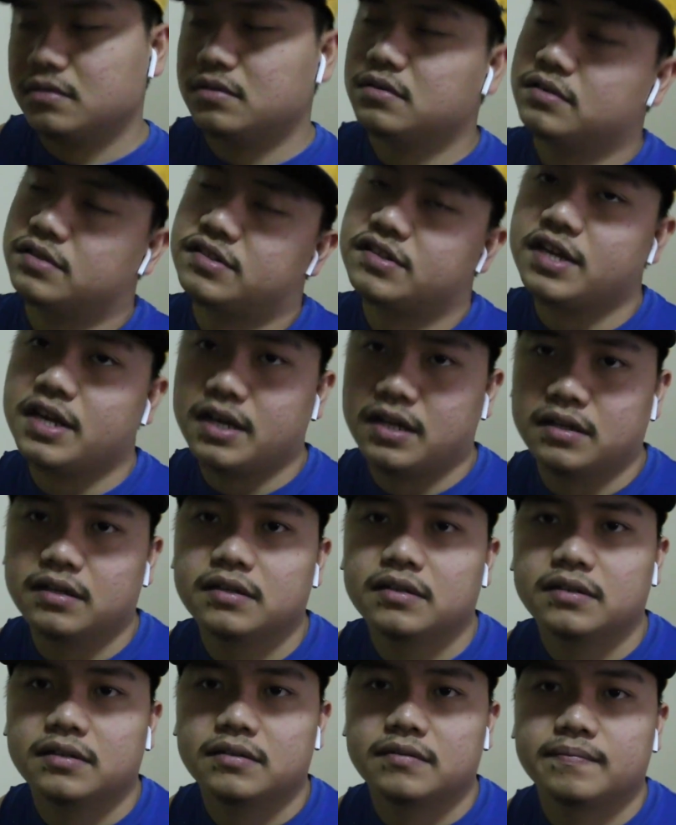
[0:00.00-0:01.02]
still,
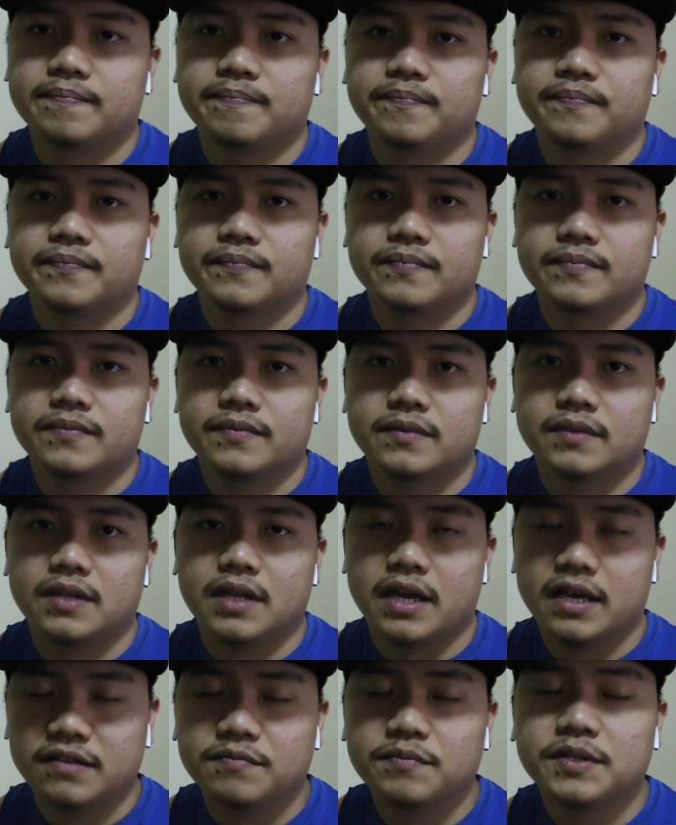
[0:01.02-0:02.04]

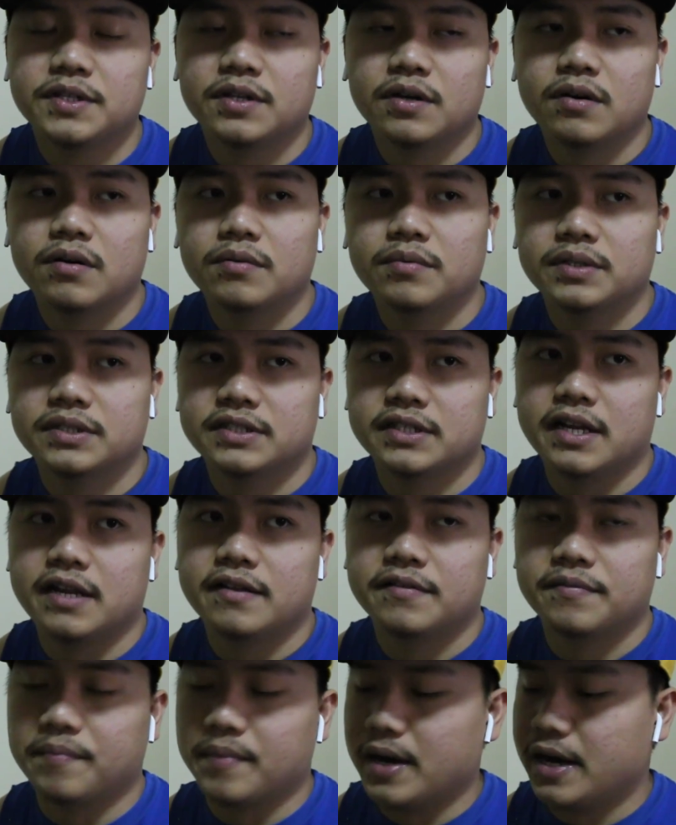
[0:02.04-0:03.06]
his video was
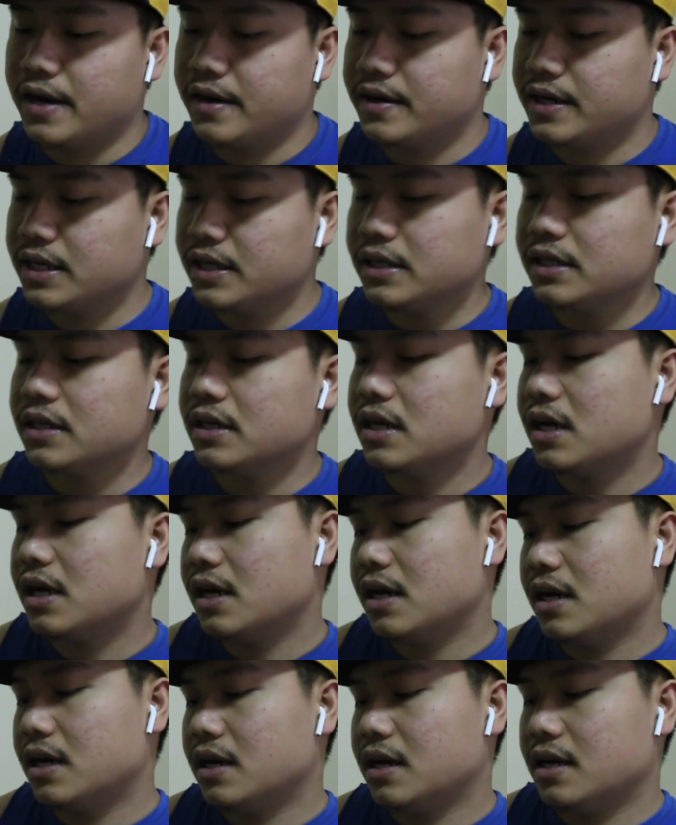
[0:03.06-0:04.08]
inspiring,
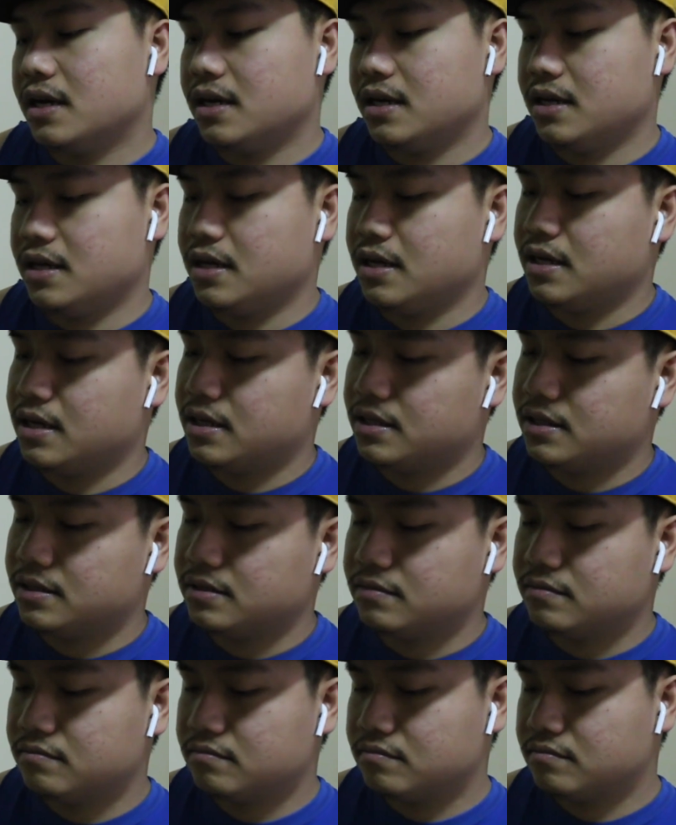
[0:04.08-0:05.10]
and
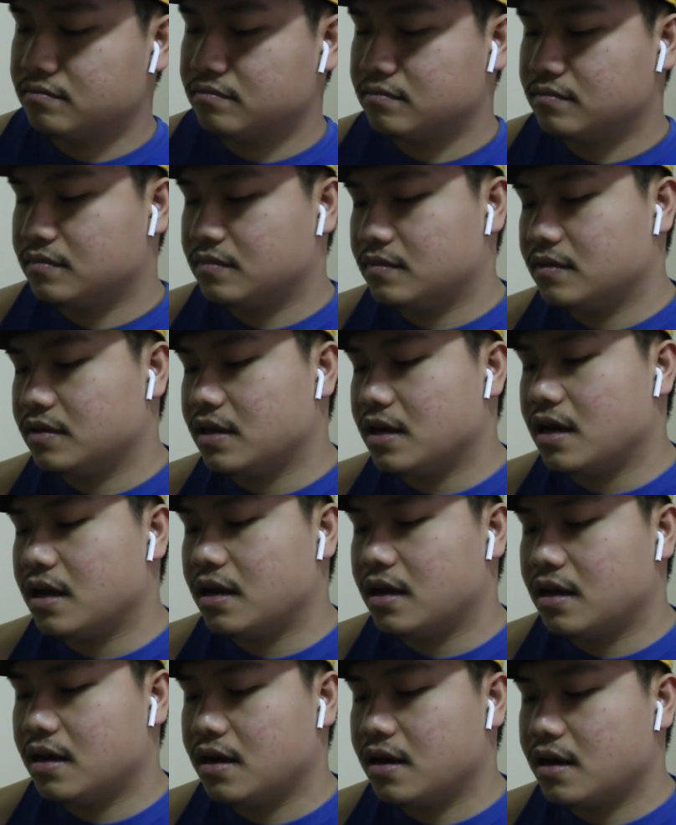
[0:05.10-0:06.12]

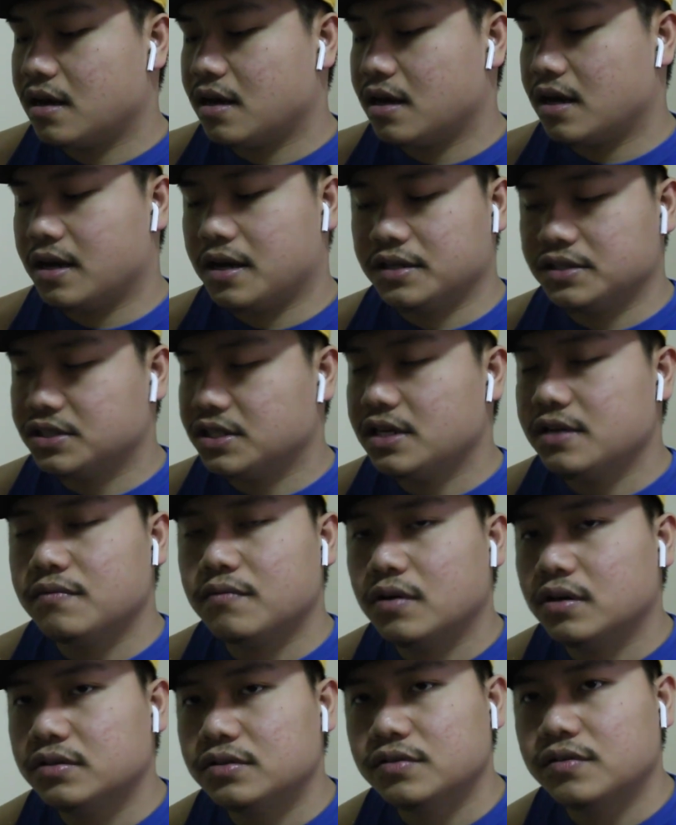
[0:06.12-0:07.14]
I actually
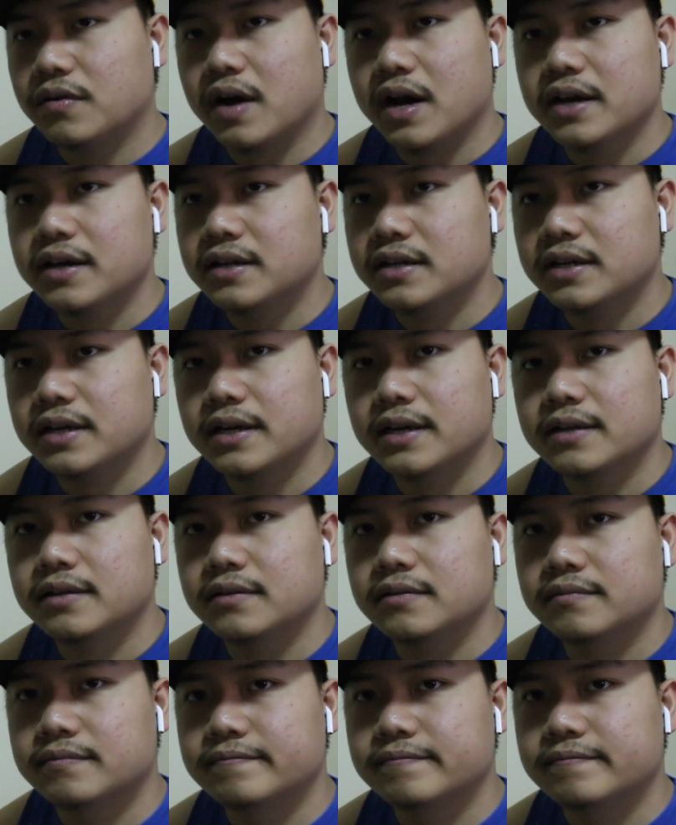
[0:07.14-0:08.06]
want to ride it again.